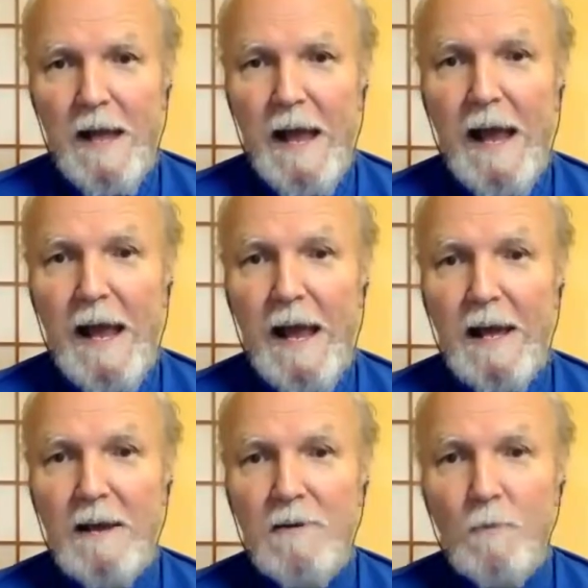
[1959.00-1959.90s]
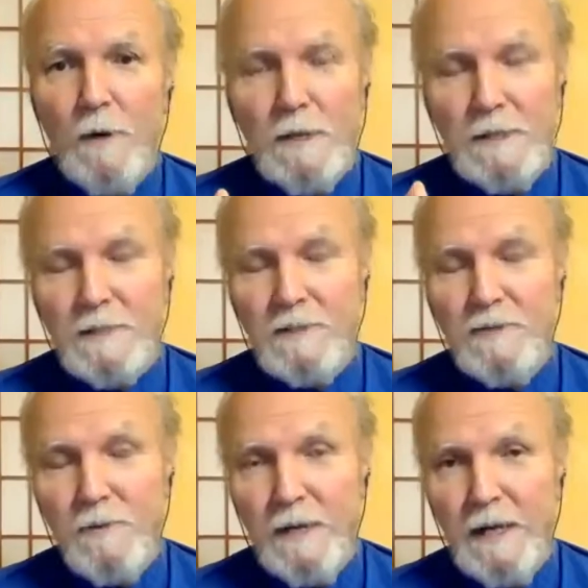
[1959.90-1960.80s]
And what is this
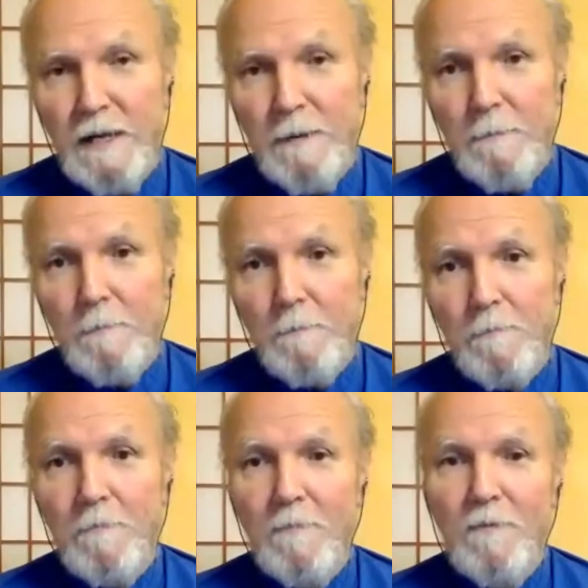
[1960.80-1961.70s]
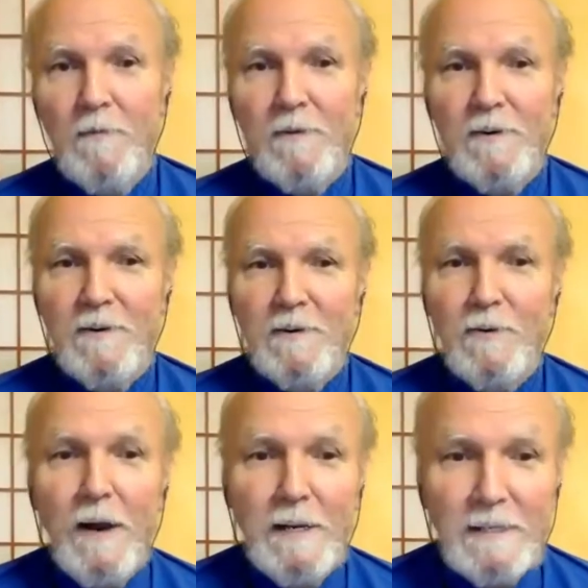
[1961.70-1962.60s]
dream
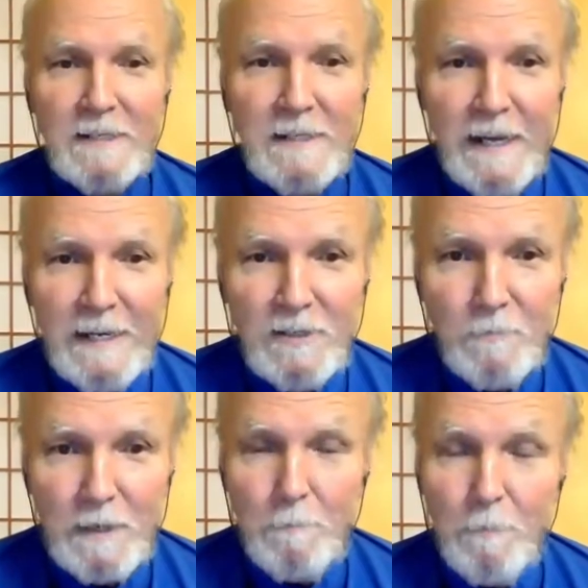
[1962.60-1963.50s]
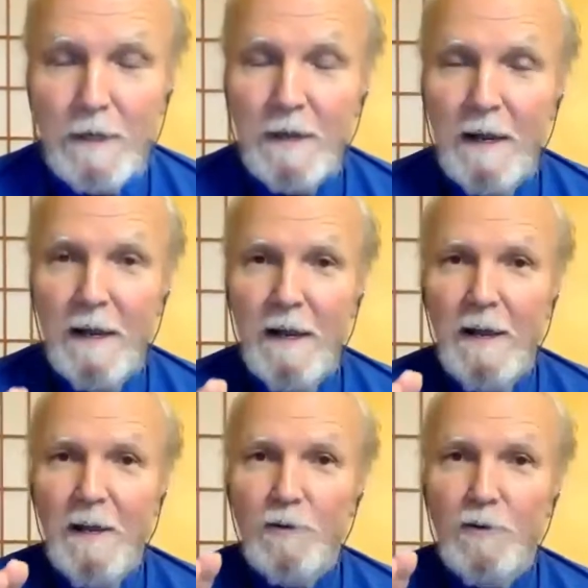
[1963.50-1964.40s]
trying to say to me? But
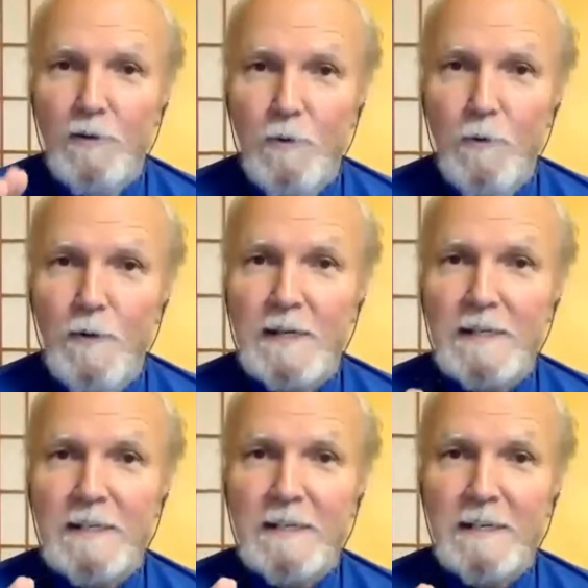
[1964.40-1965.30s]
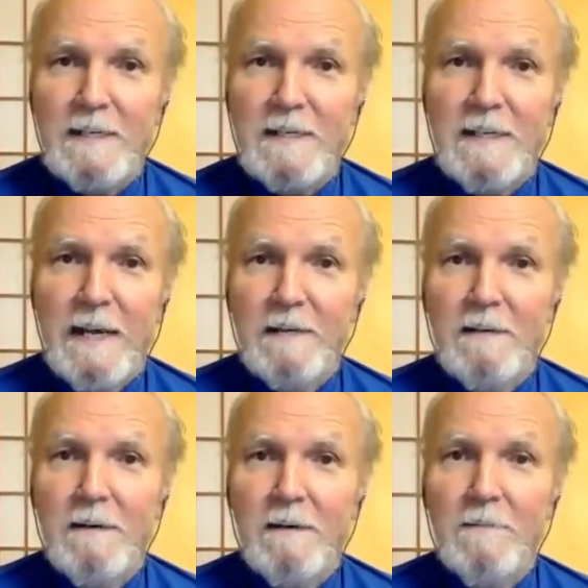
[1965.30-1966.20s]
do this in a state
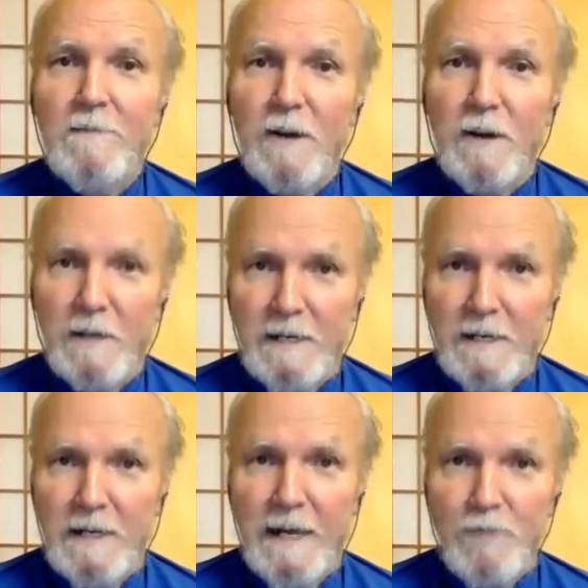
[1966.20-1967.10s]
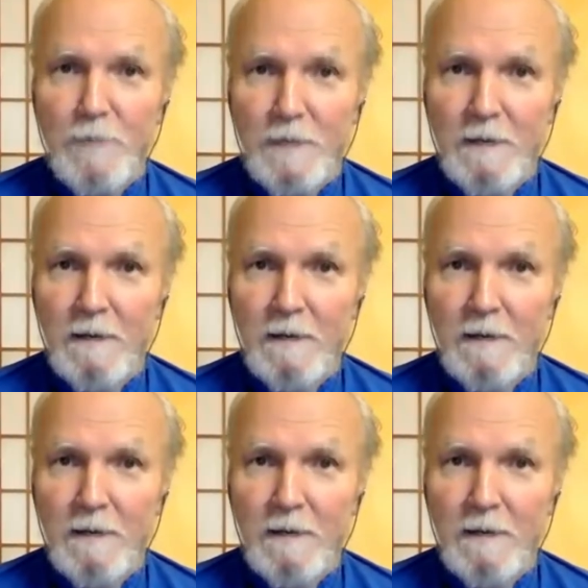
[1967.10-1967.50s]
of non-attachment,